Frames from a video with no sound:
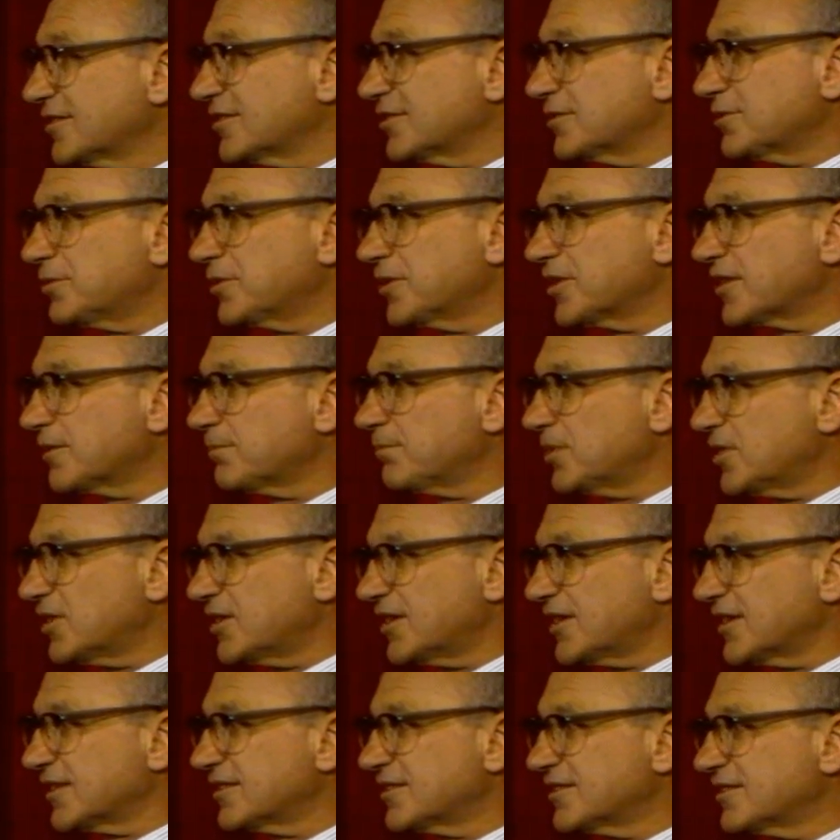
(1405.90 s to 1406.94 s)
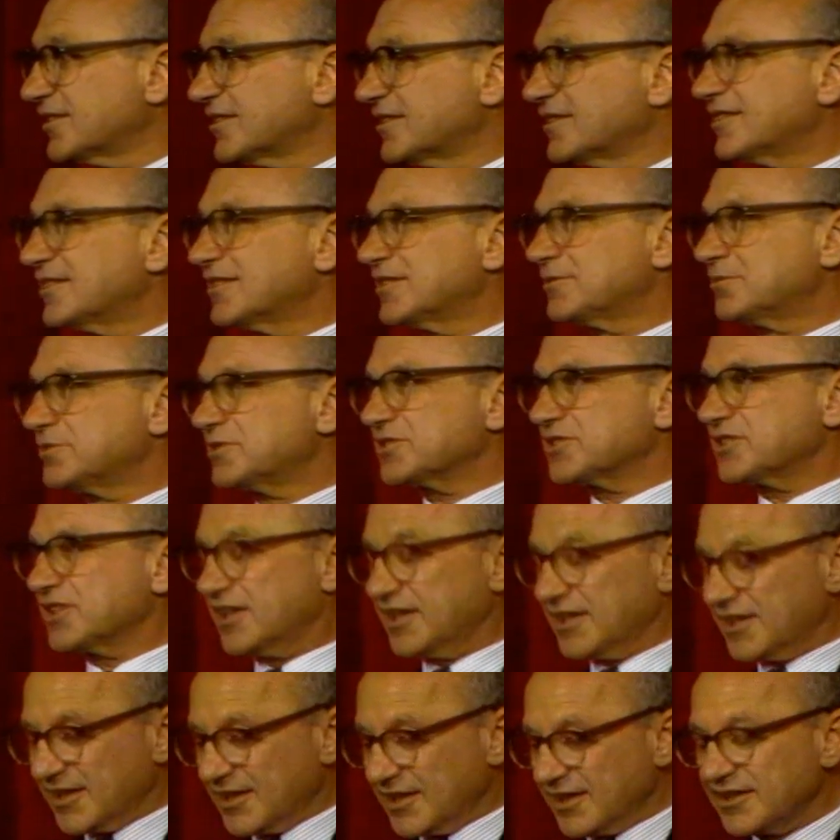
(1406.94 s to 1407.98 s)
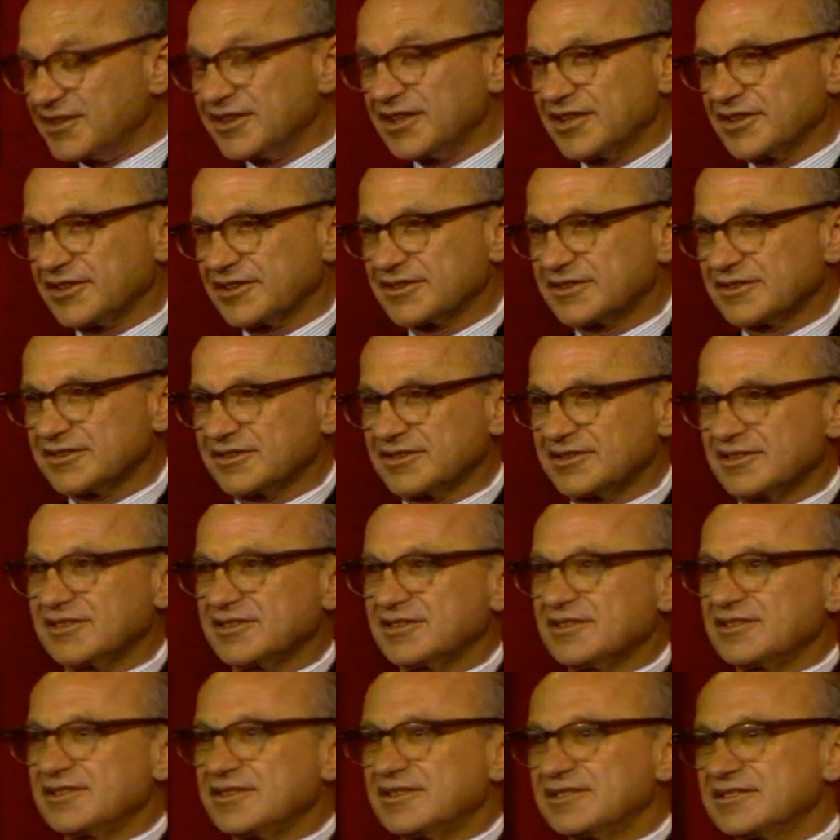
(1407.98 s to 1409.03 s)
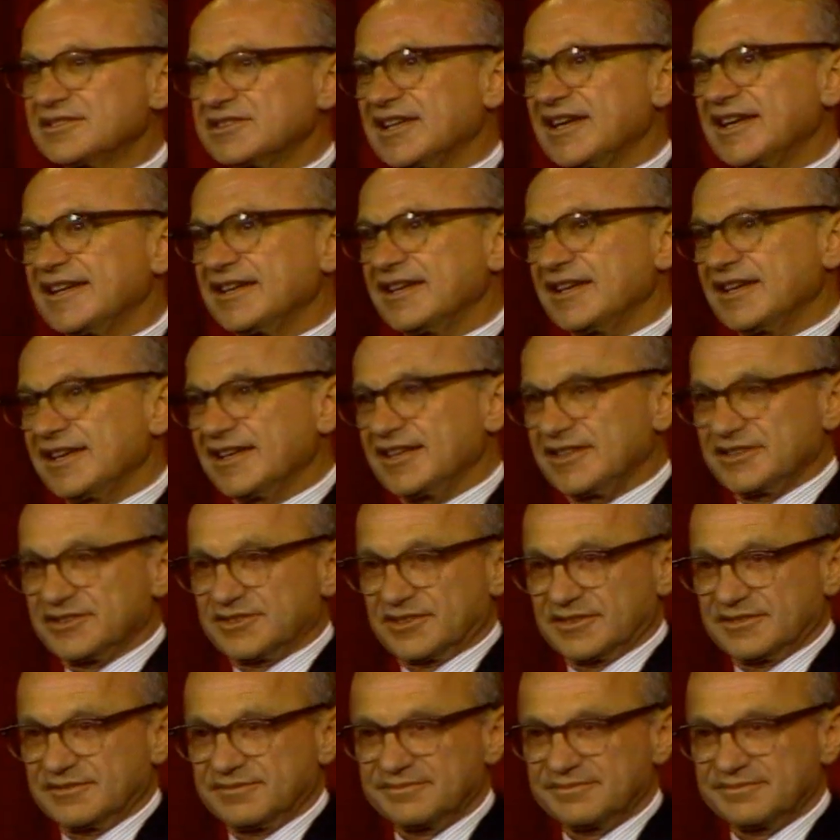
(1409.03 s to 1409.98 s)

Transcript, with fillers: whereby it will take another 10 days